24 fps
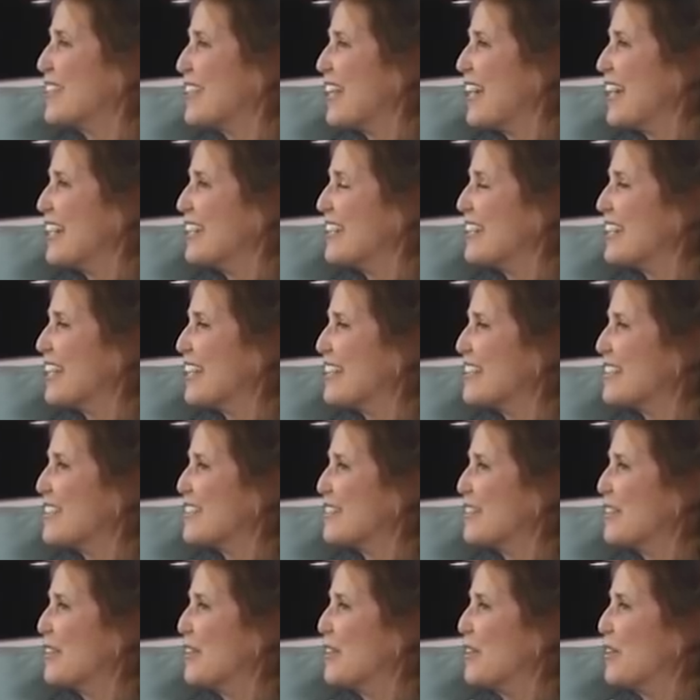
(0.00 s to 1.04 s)
and light,
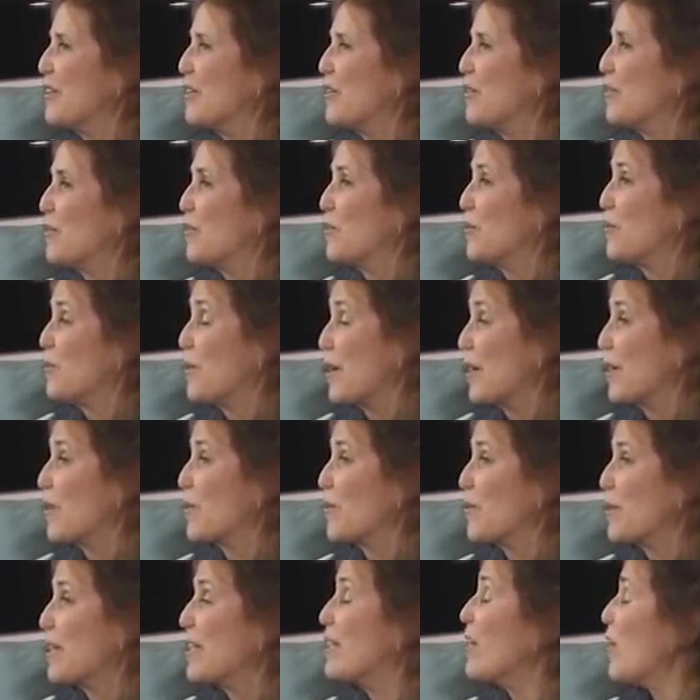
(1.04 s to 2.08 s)
that's
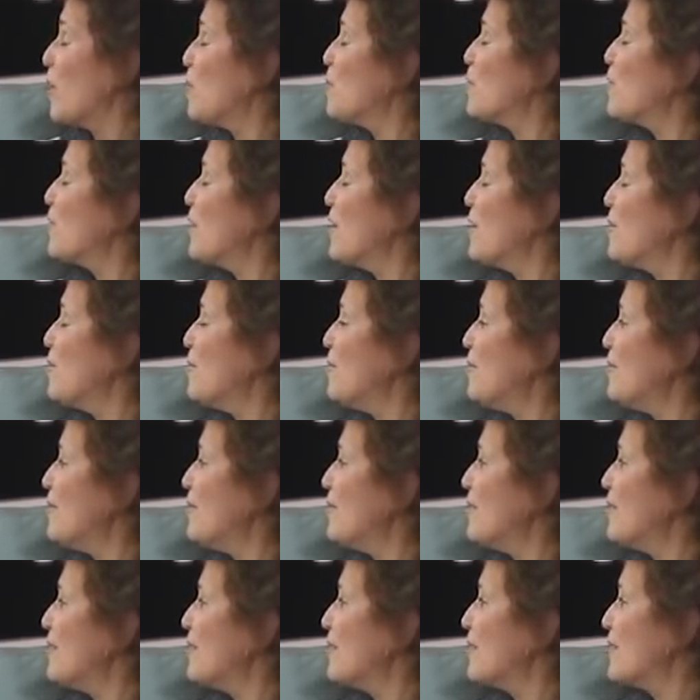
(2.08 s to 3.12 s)
where we come from
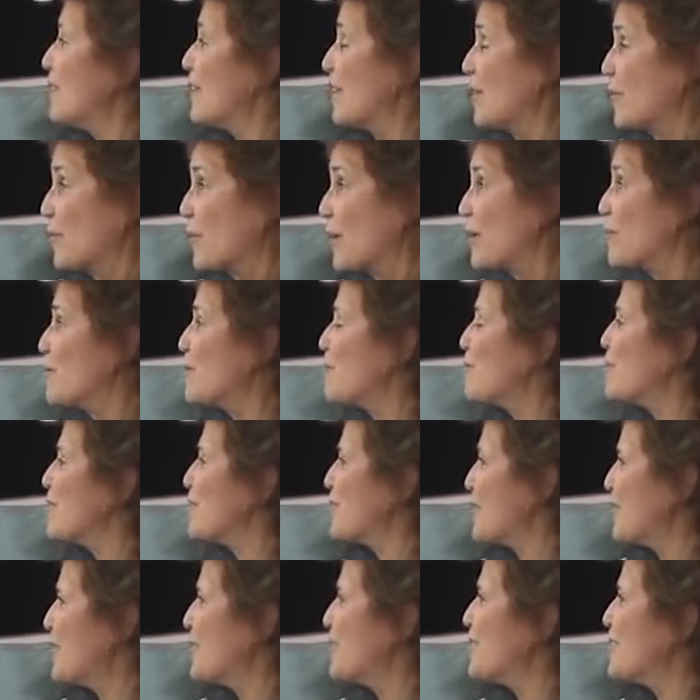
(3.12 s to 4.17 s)
and where we
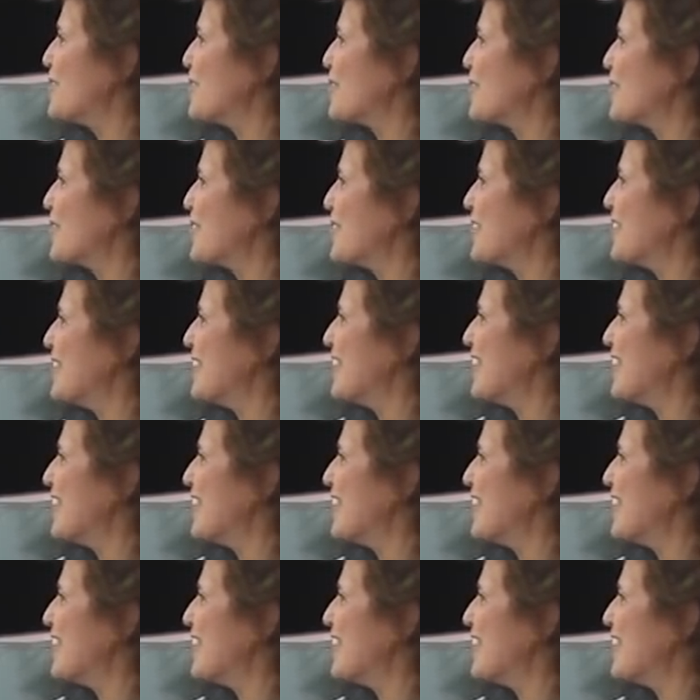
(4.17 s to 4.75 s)
return to.